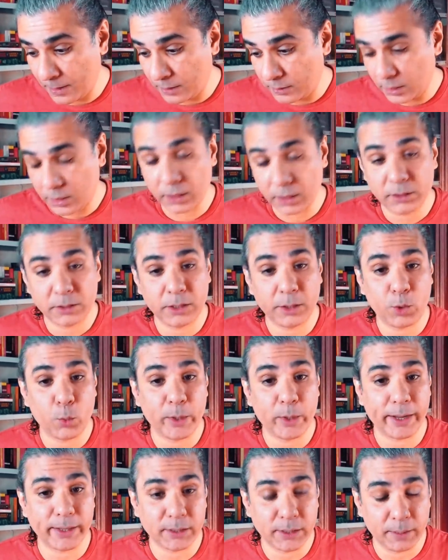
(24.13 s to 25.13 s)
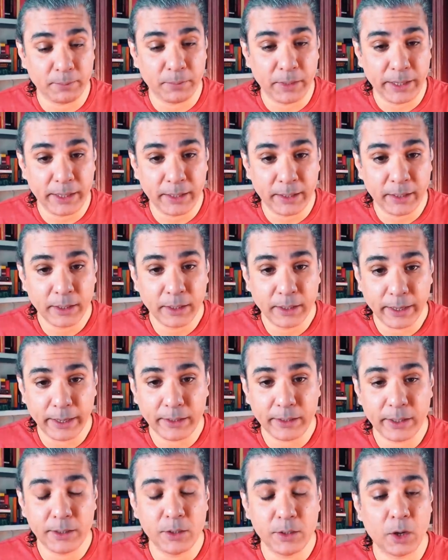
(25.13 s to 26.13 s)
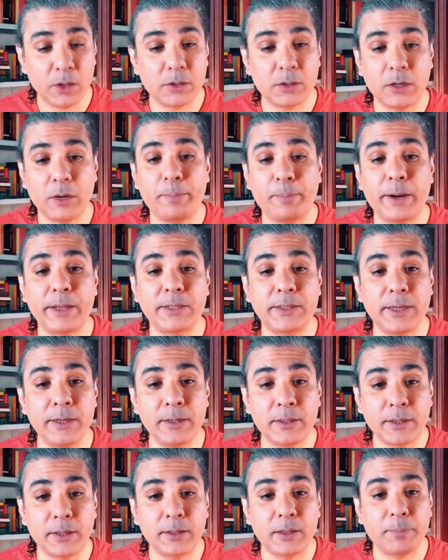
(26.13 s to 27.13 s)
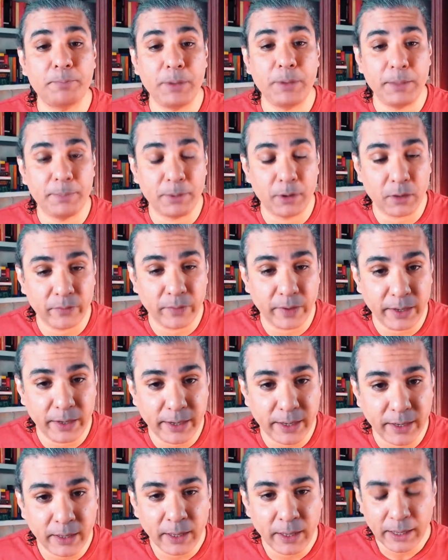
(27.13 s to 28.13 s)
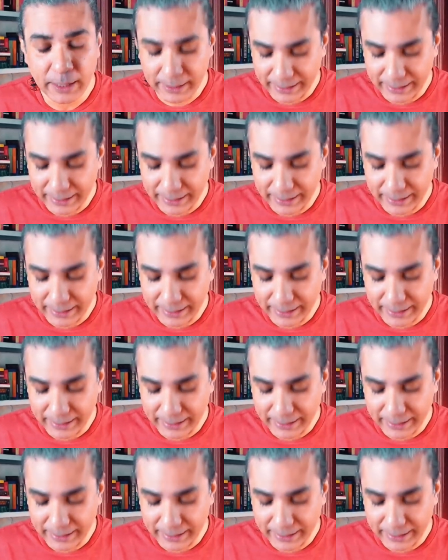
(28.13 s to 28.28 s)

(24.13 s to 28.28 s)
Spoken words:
the Constituent Assembly, it did not represent the people of India.